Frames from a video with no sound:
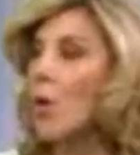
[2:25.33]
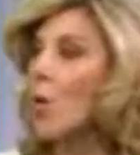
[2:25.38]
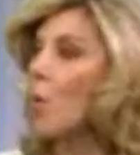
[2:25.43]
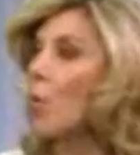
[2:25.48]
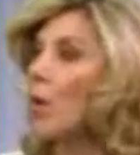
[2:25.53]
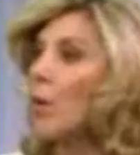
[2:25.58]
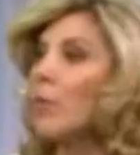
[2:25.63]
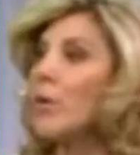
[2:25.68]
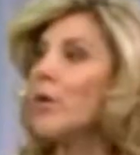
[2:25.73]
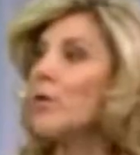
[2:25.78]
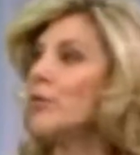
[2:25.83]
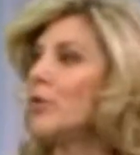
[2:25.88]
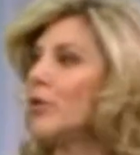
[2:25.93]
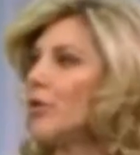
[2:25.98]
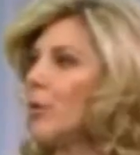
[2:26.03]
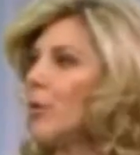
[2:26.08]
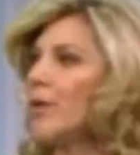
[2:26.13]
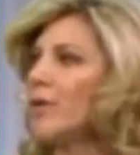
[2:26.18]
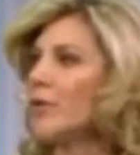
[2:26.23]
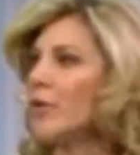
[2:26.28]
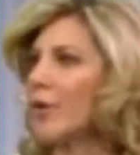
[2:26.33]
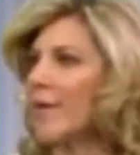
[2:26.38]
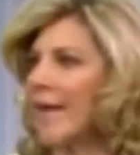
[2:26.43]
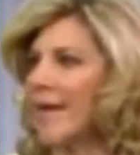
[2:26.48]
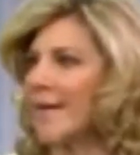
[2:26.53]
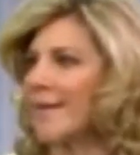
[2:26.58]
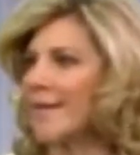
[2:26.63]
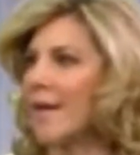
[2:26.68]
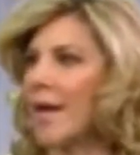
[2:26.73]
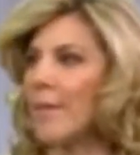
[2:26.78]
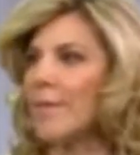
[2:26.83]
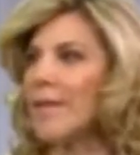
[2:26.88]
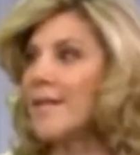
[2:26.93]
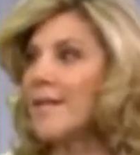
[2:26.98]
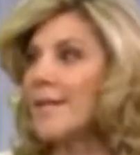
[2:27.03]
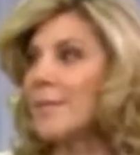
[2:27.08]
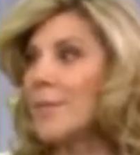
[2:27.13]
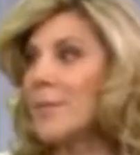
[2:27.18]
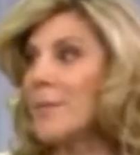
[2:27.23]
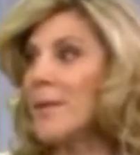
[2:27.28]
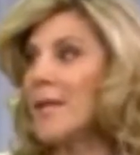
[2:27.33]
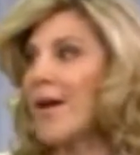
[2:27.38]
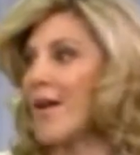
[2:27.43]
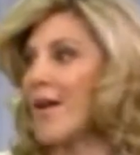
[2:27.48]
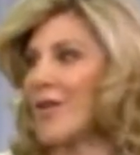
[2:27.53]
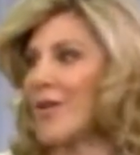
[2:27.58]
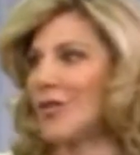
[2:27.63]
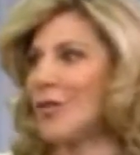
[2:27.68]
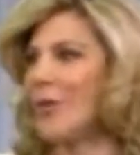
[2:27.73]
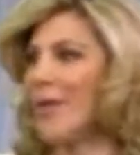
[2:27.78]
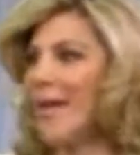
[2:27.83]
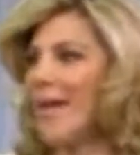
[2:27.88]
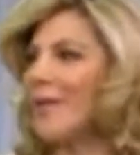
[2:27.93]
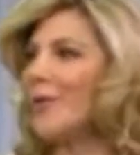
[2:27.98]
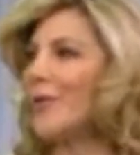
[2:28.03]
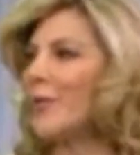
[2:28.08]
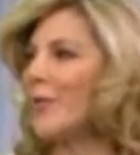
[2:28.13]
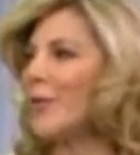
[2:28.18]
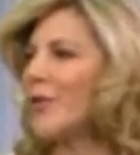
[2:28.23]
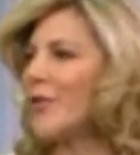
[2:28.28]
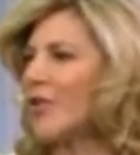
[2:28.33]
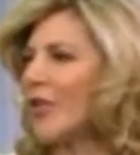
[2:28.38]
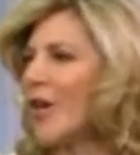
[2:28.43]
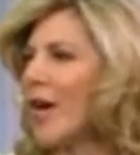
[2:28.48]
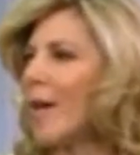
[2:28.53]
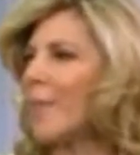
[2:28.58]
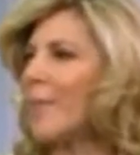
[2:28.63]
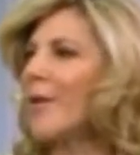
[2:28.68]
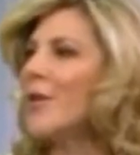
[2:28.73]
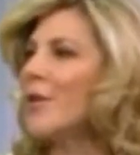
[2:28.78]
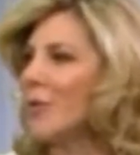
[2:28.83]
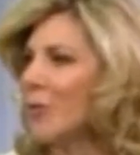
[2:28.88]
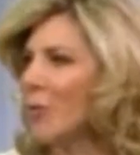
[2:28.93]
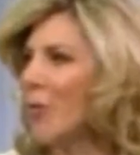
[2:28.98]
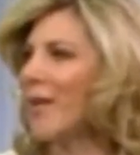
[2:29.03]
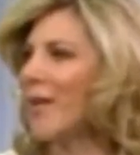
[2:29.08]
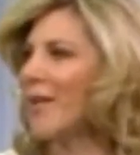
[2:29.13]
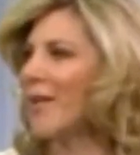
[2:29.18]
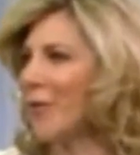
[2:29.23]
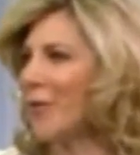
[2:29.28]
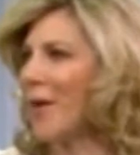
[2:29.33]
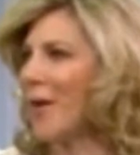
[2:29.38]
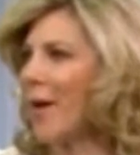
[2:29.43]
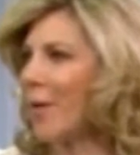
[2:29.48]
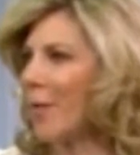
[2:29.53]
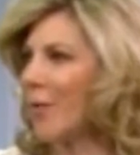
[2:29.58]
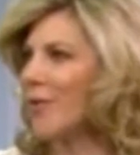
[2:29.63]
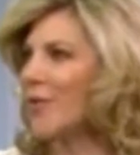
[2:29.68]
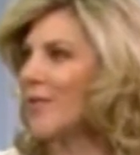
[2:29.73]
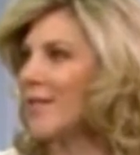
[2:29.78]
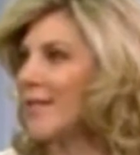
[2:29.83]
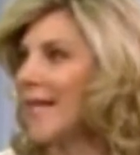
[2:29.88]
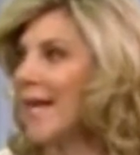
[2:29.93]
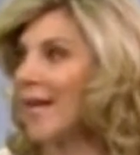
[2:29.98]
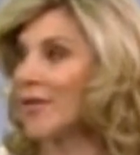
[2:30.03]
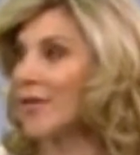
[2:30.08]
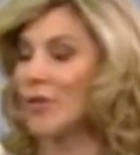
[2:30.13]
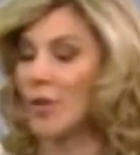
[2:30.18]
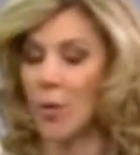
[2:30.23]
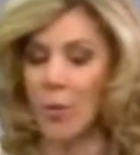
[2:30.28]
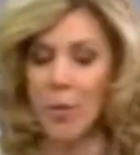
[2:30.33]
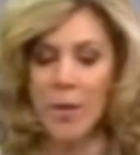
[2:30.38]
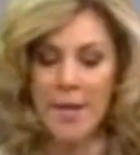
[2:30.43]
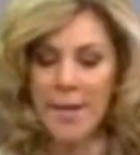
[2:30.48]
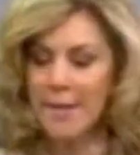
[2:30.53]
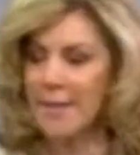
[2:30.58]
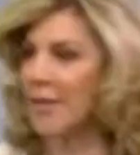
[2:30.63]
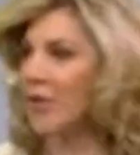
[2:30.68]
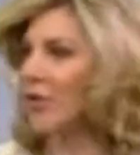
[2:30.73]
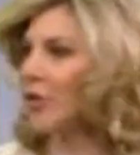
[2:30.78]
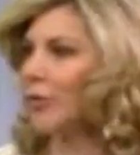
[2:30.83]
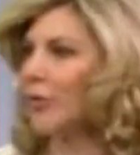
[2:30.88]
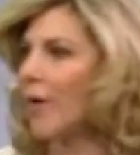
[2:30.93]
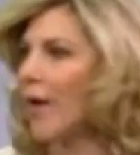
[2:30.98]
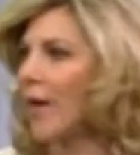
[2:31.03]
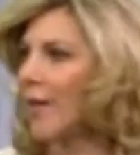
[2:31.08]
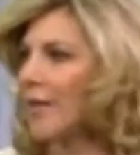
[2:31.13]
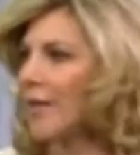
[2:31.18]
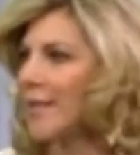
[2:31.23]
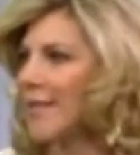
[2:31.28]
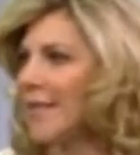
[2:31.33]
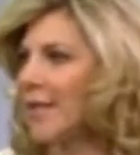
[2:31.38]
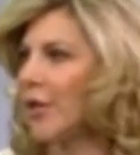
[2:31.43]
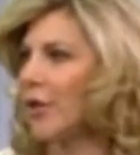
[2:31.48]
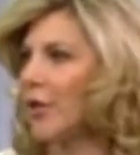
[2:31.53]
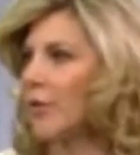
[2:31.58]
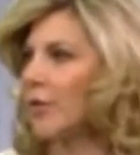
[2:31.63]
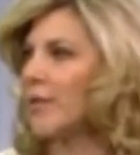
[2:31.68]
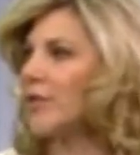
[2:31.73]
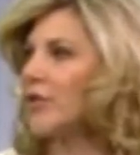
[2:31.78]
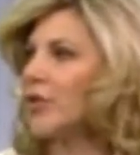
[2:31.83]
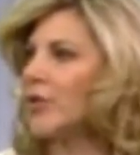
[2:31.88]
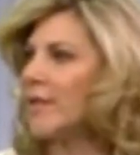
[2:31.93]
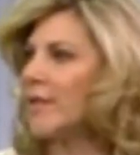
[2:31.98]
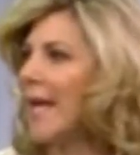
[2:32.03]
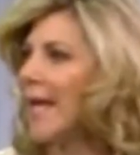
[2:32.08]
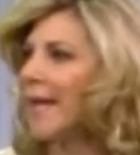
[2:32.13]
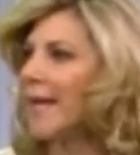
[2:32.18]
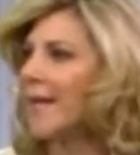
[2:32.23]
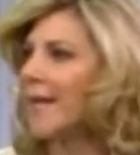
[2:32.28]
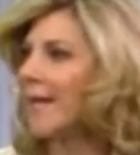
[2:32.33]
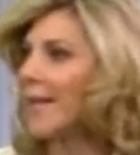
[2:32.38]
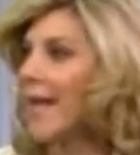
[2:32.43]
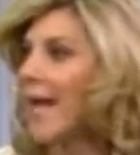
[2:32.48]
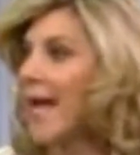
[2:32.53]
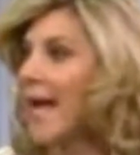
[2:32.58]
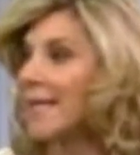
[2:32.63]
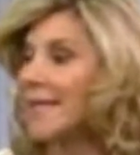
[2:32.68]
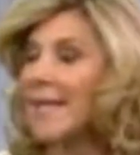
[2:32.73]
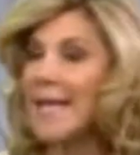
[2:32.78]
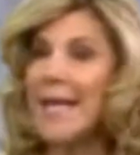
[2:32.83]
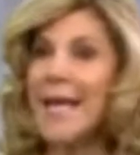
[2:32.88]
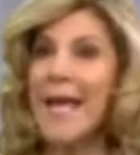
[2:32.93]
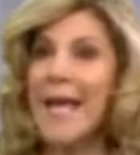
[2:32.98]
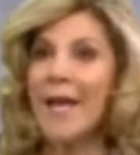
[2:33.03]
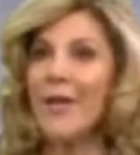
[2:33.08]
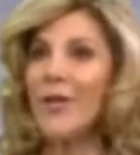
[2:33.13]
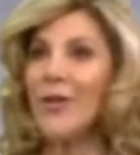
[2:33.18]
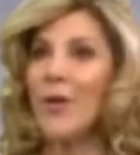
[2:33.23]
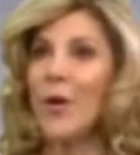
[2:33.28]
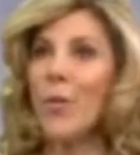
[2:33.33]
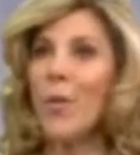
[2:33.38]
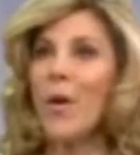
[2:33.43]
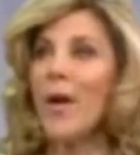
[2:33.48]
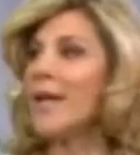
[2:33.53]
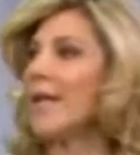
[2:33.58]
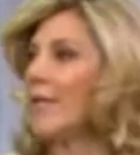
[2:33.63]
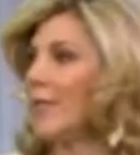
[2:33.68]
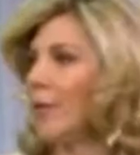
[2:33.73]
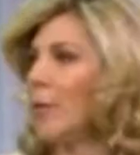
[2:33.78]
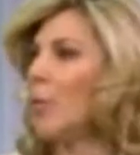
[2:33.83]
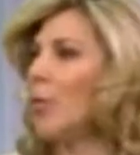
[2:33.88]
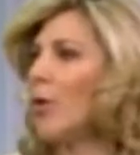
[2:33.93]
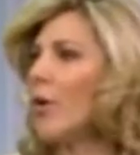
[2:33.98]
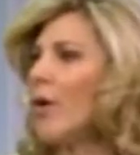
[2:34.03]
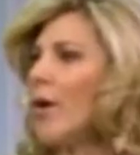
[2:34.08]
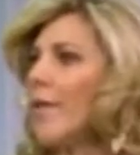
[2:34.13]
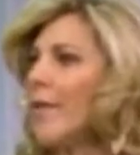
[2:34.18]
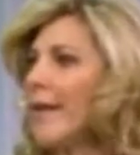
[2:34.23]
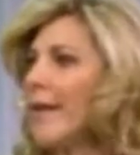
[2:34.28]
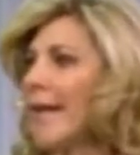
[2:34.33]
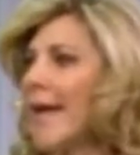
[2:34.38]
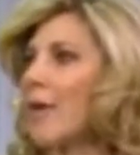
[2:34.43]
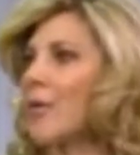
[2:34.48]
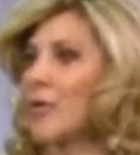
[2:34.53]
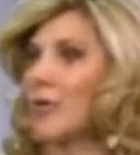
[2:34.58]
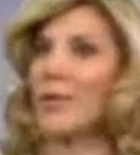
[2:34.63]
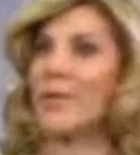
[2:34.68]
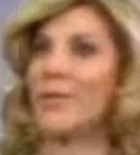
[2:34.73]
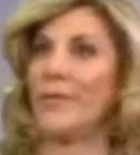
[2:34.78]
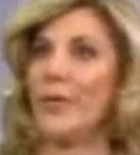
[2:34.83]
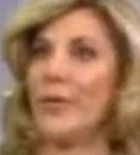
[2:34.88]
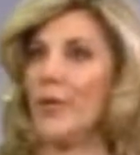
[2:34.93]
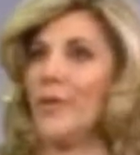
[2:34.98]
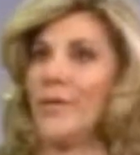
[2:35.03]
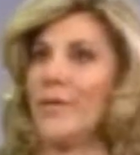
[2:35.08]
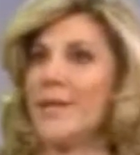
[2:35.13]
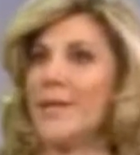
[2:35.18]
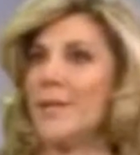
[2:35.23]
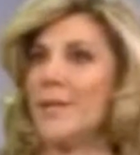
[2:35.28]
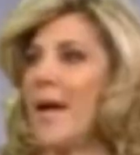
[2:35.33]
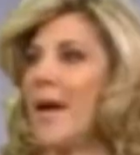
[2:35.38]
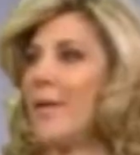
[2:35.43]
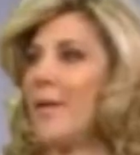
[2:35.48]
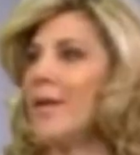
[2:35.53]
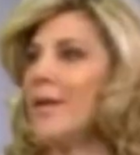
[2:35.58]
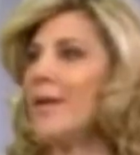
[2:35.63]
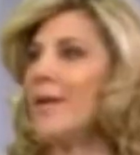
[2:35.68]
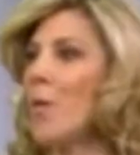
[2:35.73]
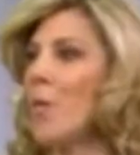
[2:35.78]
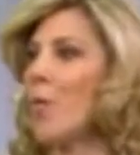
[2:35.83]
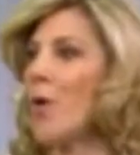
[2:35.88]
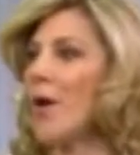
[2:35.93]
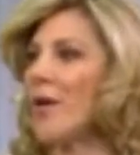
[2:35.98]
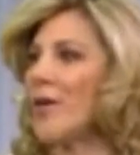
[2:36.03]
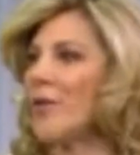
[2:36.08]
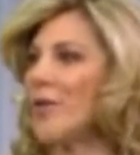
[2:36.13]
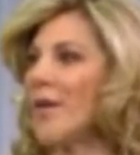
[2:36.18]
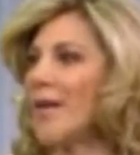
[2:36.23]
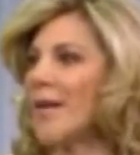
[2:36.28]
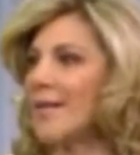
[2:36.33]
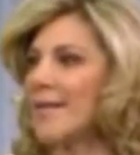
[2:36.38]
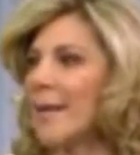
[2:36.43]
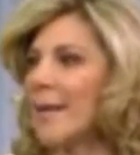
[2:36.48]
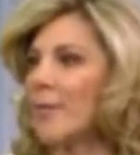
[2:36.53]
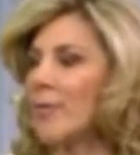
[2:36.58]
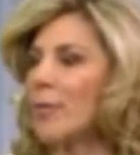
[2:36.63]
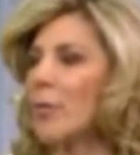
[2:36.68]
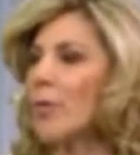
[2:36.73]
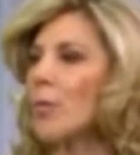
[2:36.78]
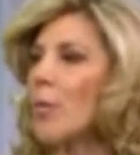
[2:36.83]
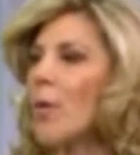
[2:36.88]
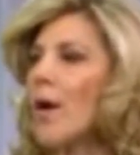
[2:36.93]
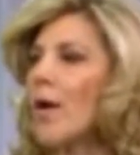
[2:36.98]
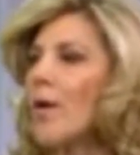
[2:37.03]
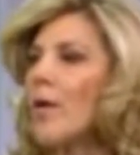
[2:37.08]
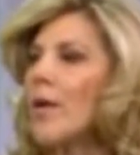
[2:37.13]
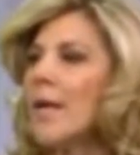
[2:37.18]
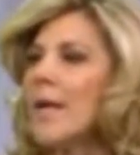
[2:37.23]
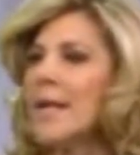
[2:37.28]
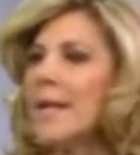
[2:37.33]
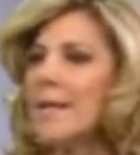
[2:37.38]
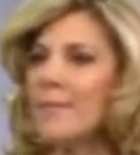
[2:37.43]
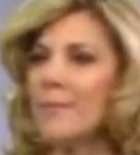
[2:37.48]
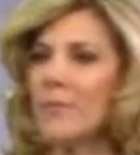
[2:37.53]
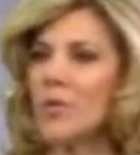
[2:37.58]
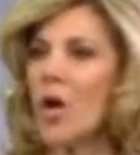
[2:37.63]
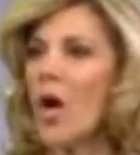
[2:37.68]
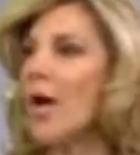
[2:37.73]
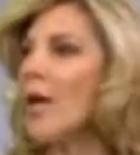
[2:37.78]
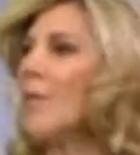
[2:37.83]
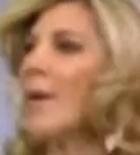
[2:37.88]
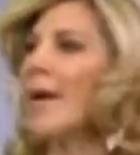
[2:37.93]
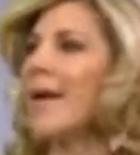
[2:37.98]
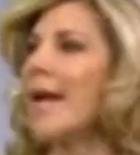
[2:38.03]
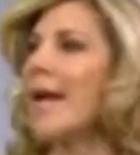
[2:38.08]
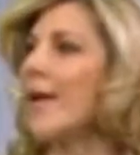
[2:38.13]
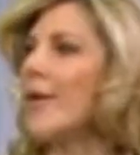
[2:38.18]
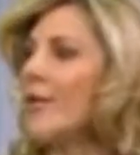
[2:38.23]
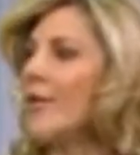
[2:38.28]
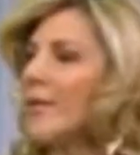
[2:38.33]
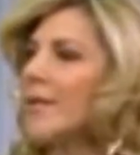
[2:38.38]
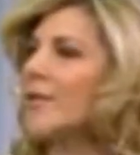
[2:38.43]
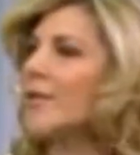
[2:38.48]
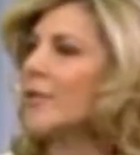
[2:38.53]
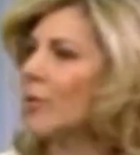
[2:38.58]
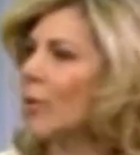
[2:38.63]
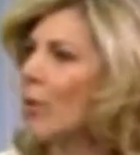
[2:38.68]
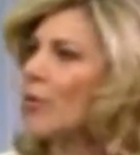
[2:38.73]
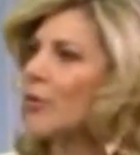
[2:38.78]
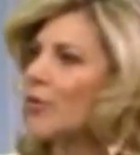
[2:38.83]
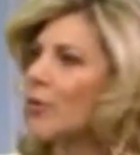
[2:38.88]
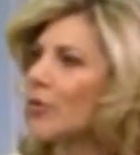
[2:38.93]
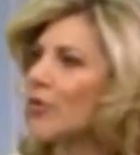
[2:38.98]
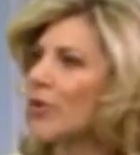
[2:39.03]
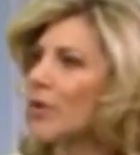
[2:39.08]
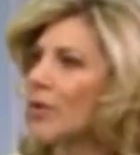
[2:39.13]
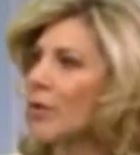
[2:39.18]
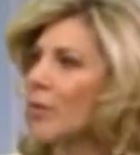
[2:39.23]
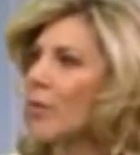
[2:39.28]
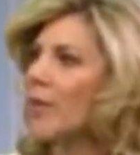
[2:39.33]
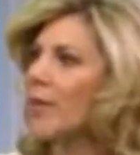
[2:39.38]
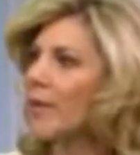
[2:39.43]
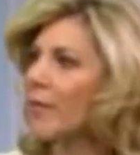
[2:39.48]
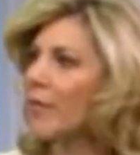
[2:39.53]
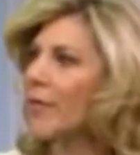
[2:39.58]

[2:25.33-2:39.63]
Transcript: What were you doing during that time? Let's be honest, you can't look for a job 24 hours a day. So, did you volunteer? Did you take a class? And you know what? If you were on the couch sort of nervous about what your next steps were, well, talk about how you did soul searching to really mm.